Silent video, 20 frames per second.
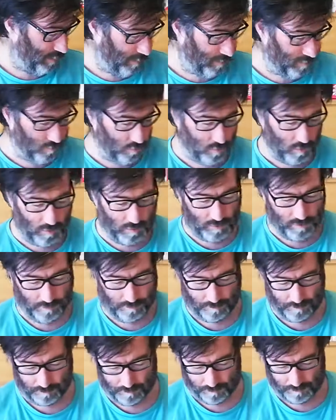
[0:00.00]
the last
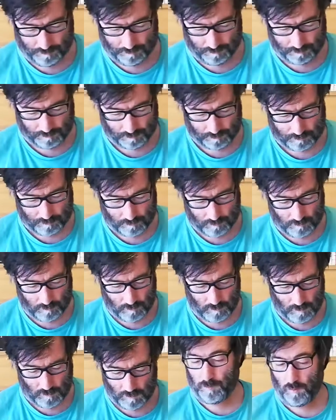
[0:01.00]
one
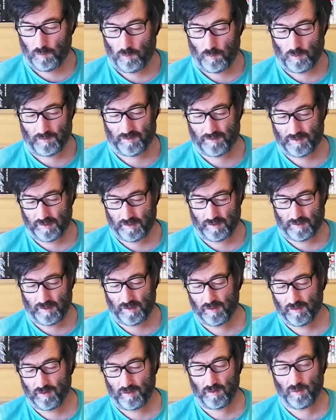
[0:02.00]
was sent
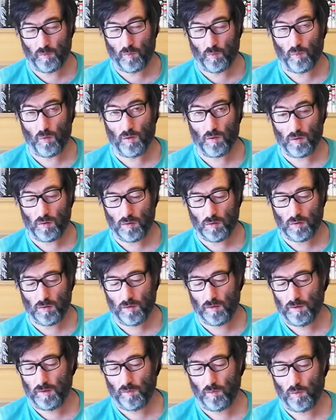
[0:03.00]
in the world
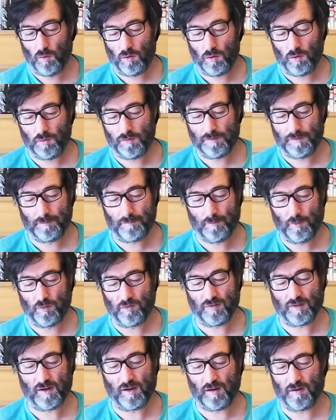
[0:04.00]
uh, World
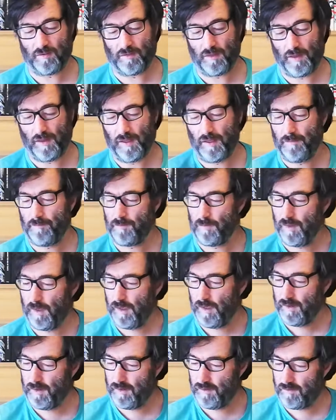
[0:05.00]
Postcard Day,
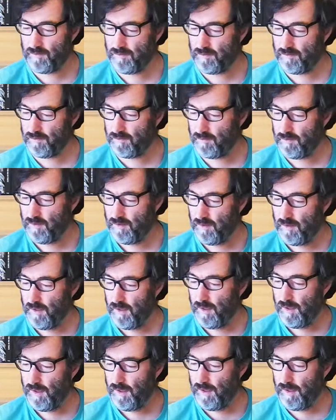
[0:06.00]
and it's
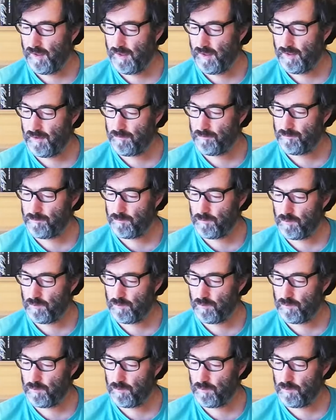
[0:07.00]
a uh,